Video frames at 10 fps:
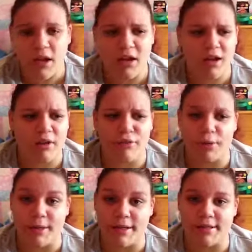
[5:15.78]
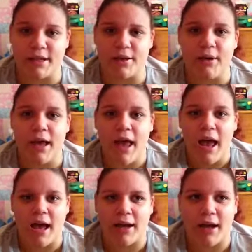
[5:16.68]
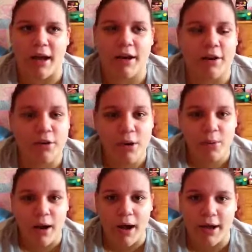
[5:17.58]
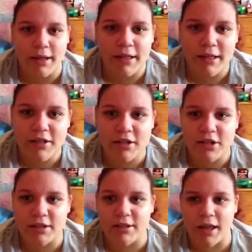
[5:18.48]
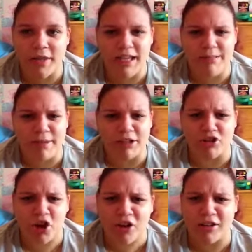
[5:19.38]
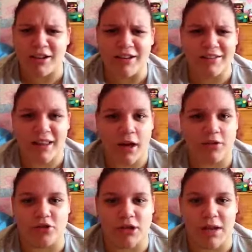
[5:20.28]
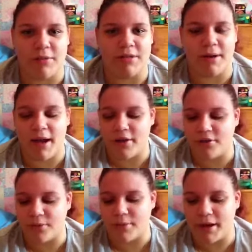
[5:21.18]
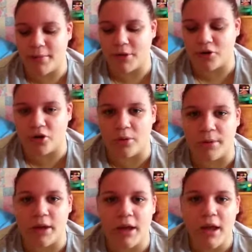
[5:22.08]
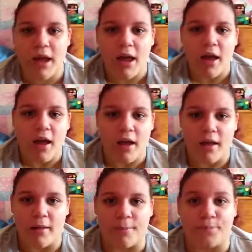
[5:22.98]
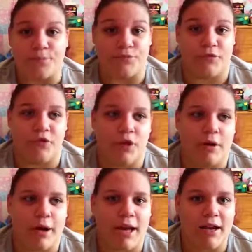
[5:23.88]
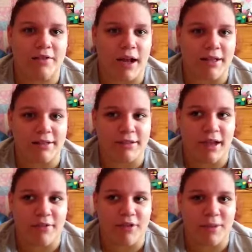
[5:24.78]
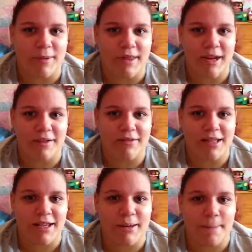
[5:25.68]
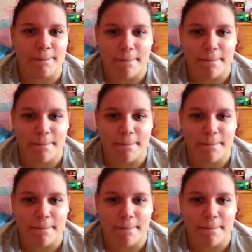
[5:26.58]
a few weeks ago, and I don't know why, it literally just, I think I smelled chocolate, and that just came into my head or something, I'm not sure, but, so I kind of had to have them, and then I was like,